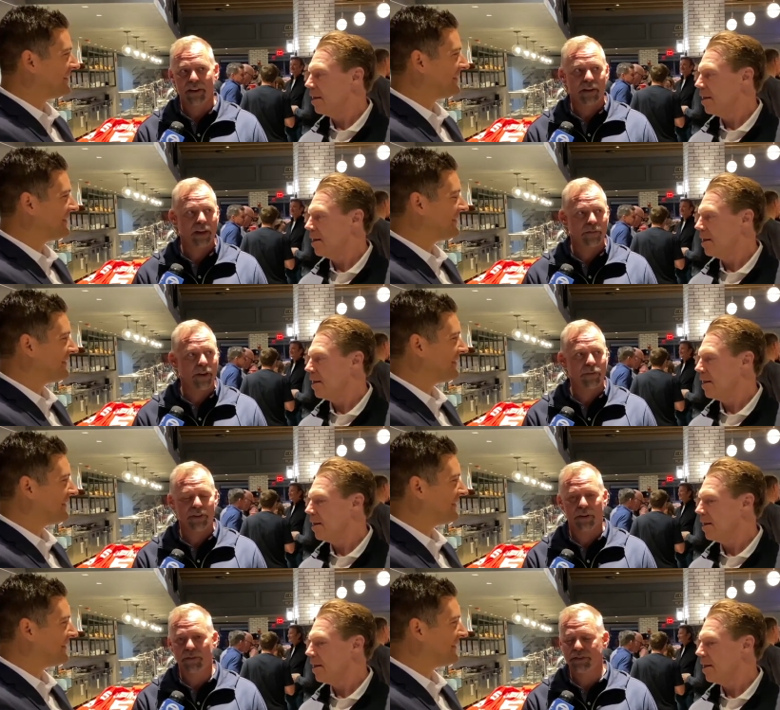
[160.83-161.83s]
Speaker 1: and every
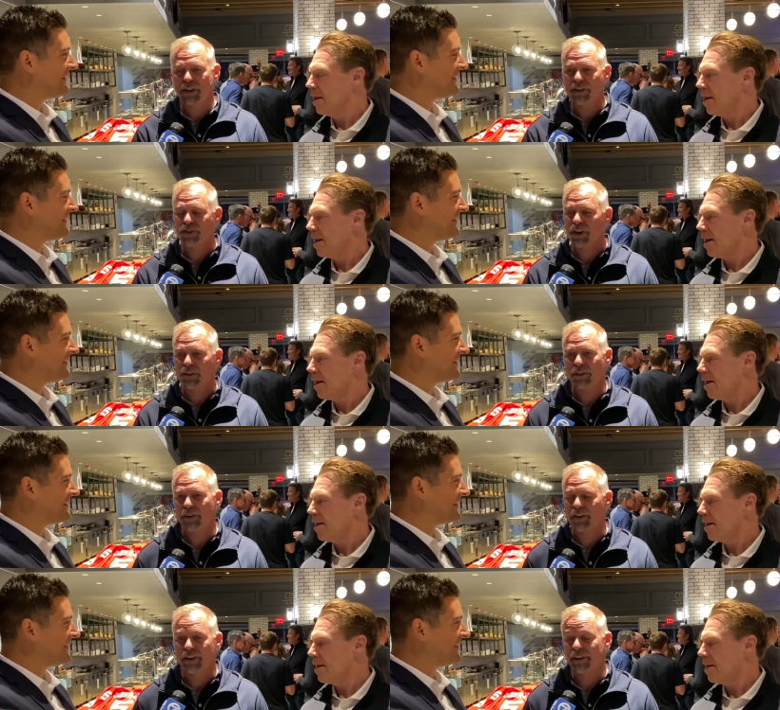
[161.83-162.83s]
time we see each other,
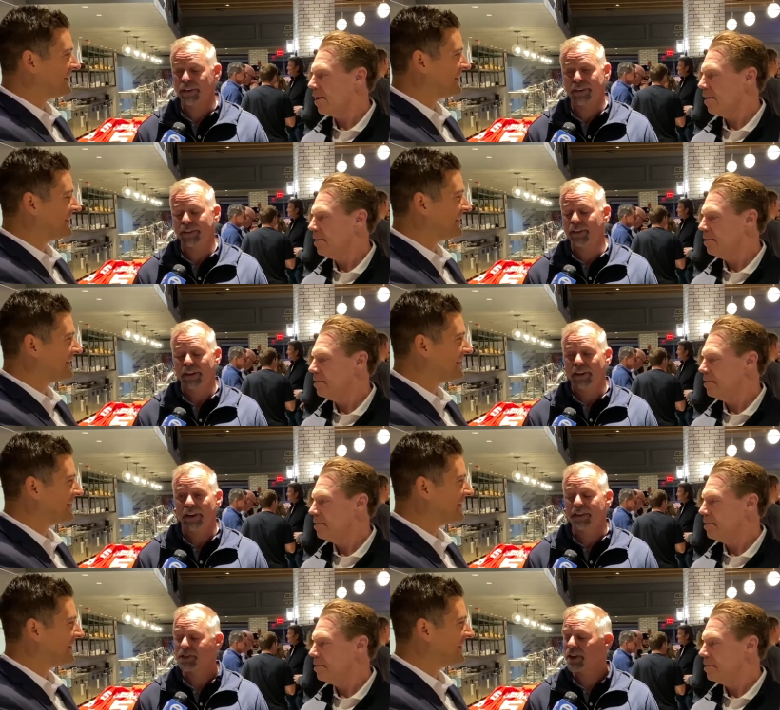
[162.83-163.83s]
eh,
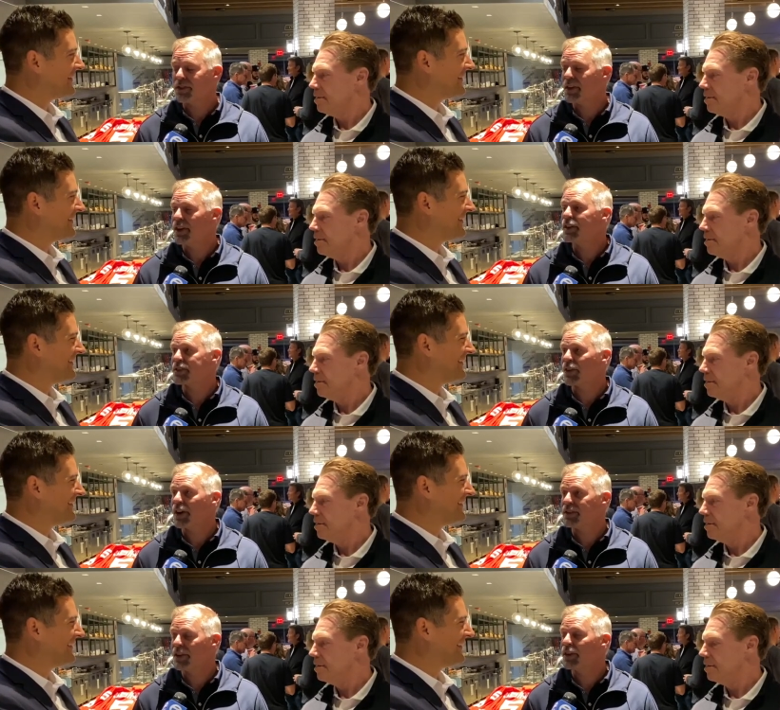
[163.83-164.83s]
it's it's it is
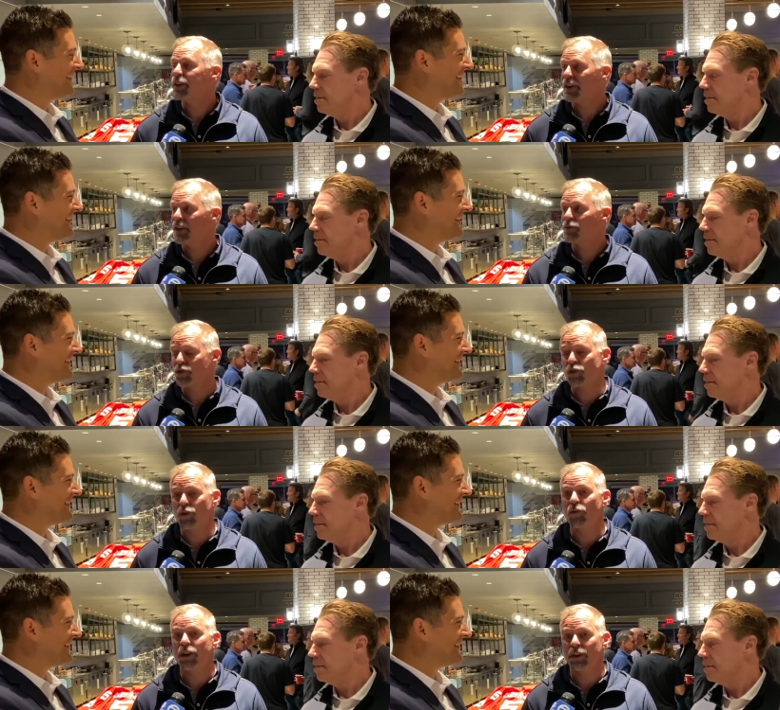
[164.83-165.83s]
great, and it, it is for sure
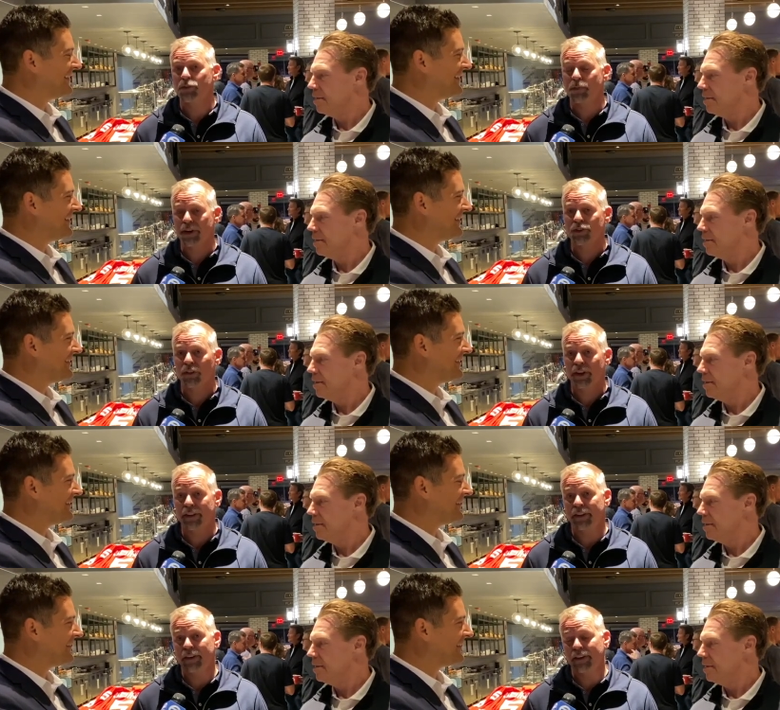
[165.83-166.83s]
really special,
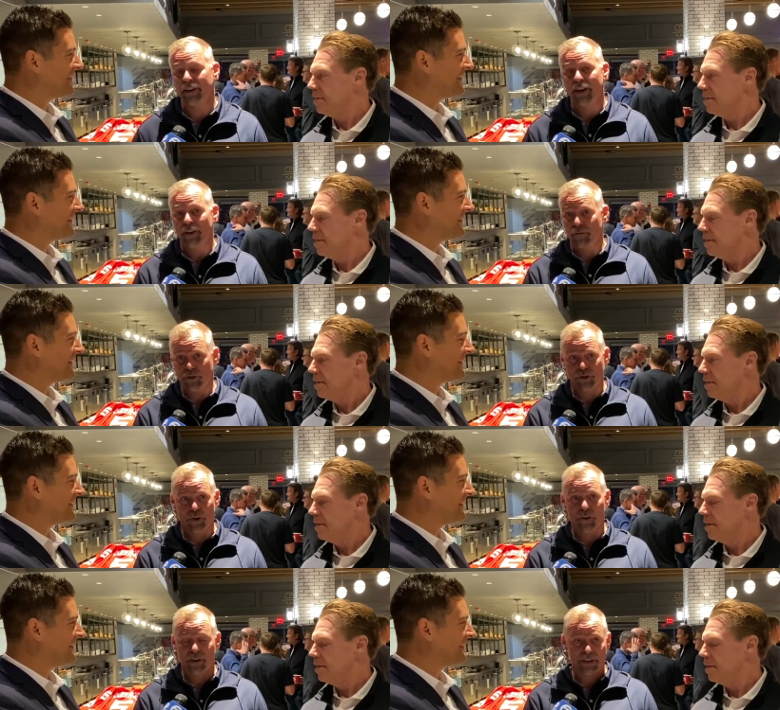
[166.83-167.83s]
and uh, for
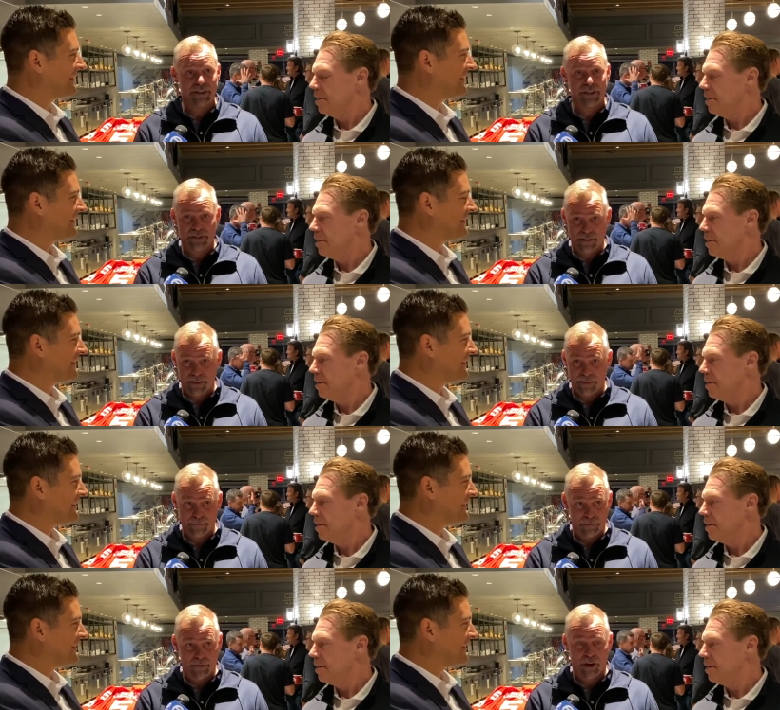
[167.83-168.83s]
sure this is the
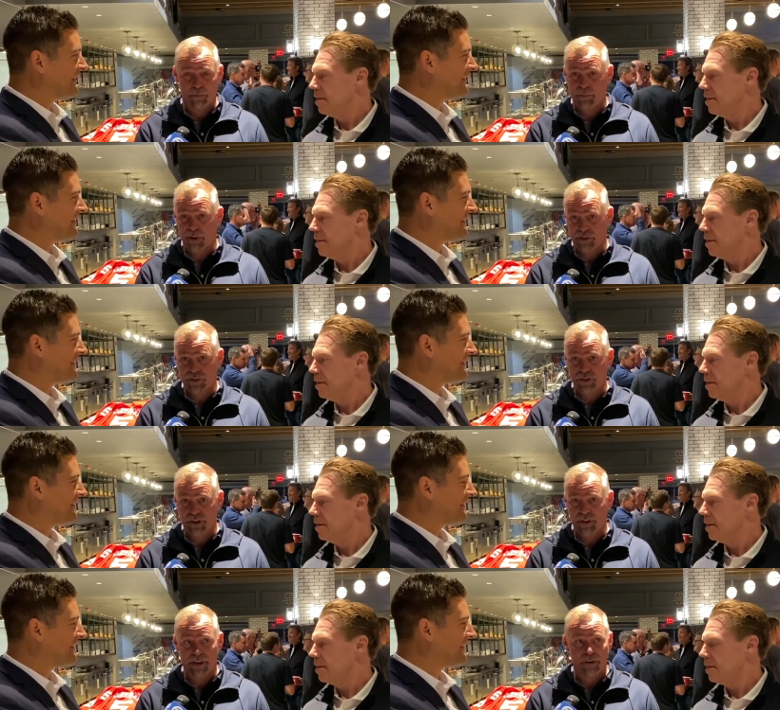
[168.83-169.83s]
top-notch
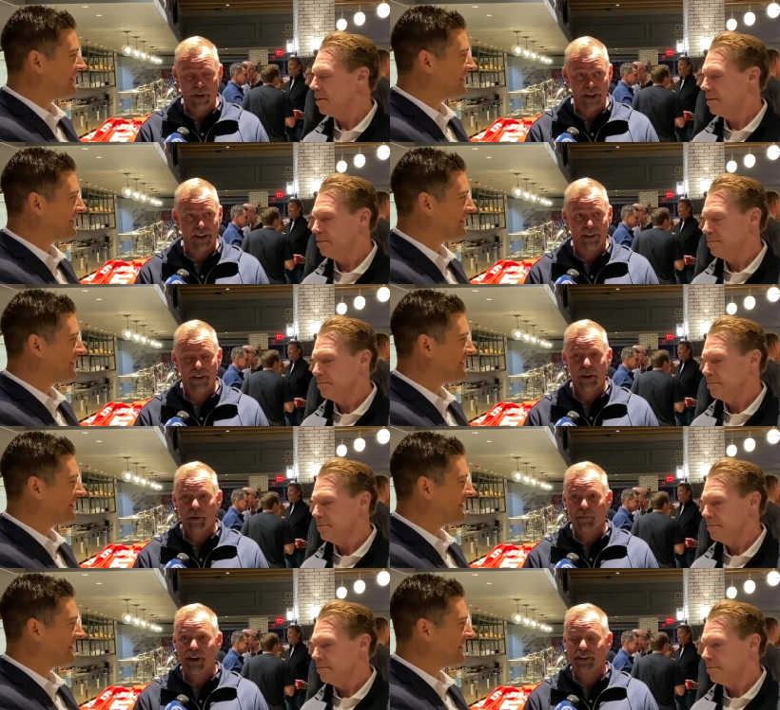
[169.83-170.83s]
uh, arena,
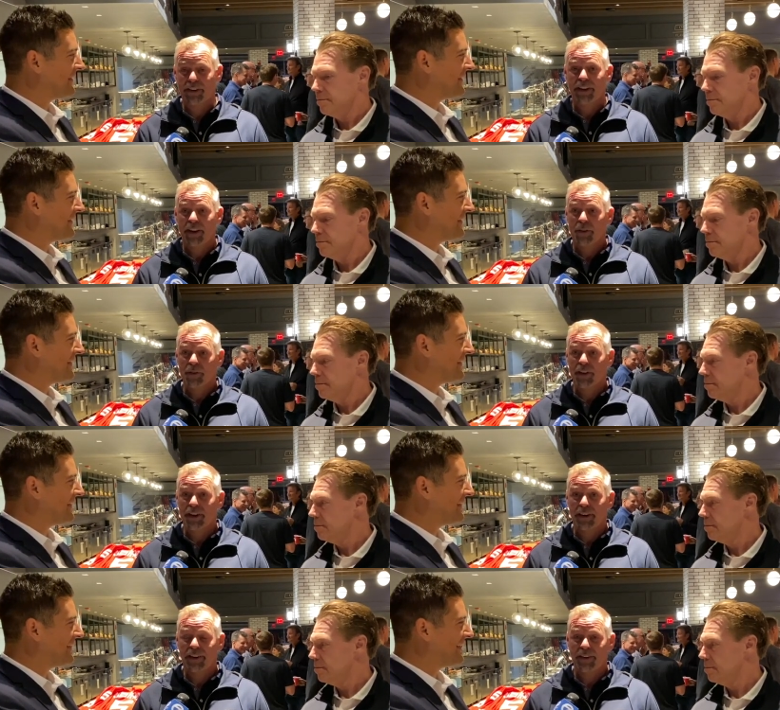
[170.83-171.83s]
but uh,
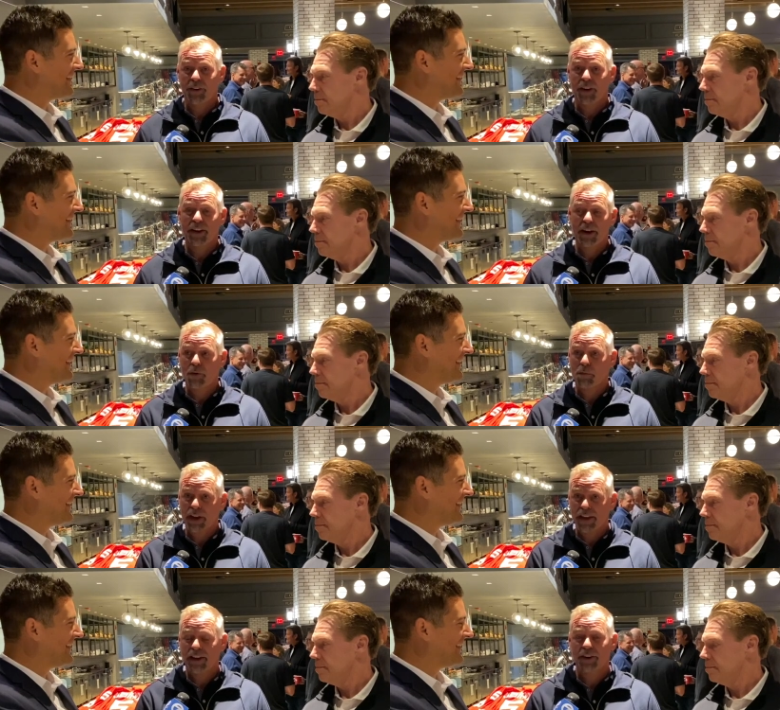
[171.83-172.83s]
you know, I never
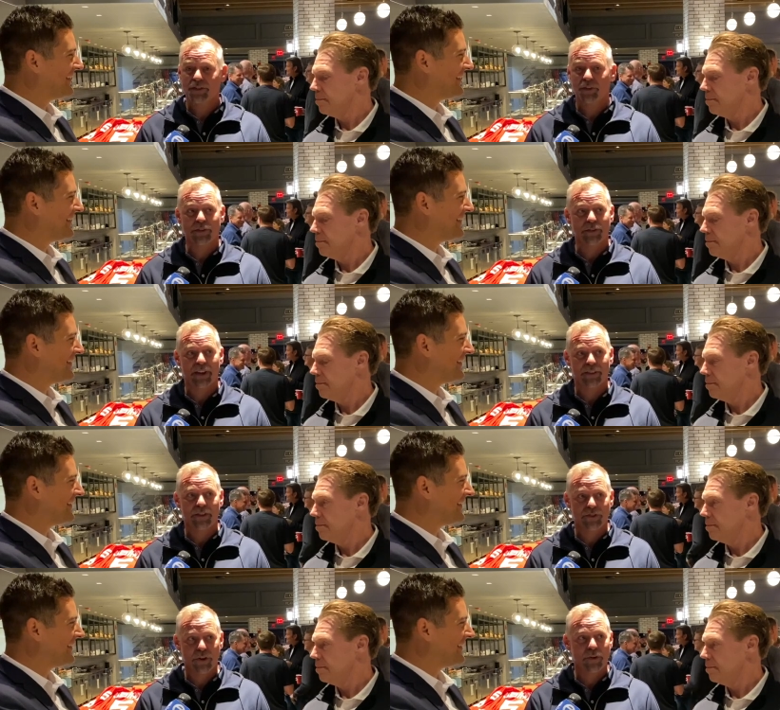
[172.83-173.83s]
played here, so uh, the
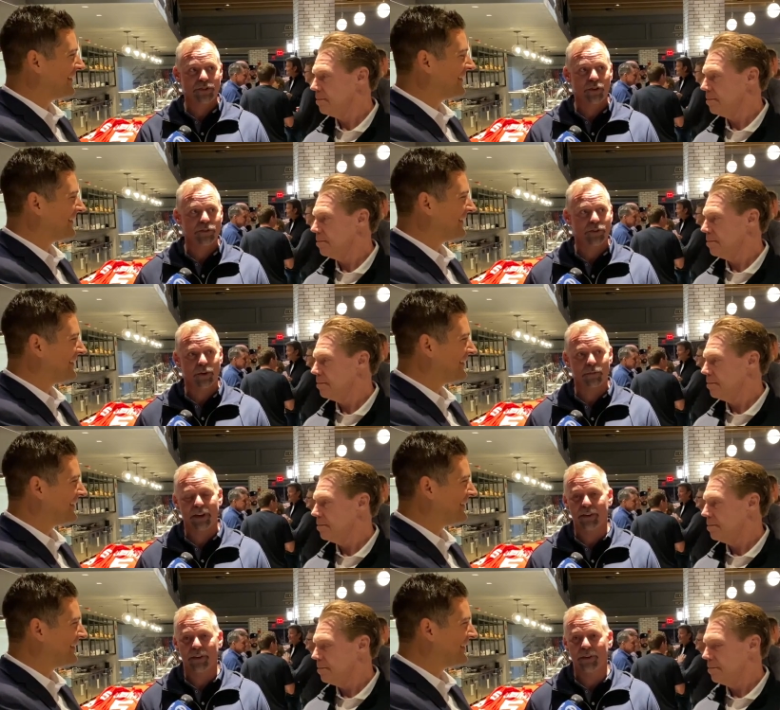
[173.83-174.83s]
Joe is always going to be
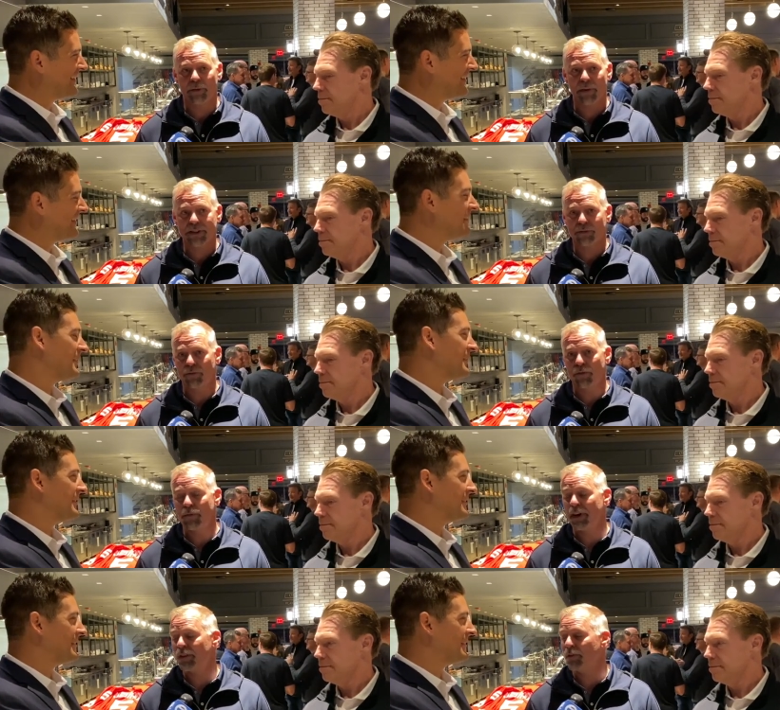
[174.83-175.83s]
the, the best one for
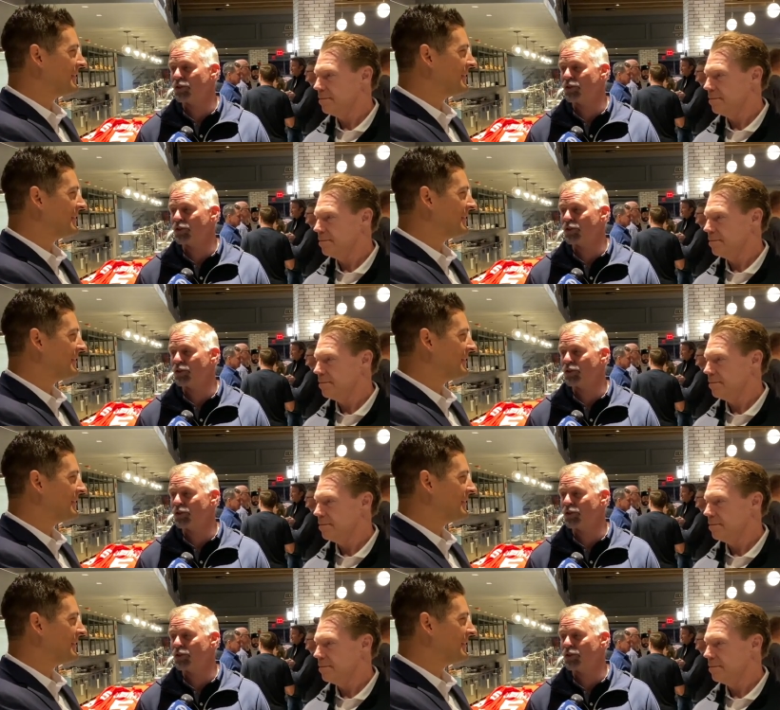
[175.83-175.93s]
me, for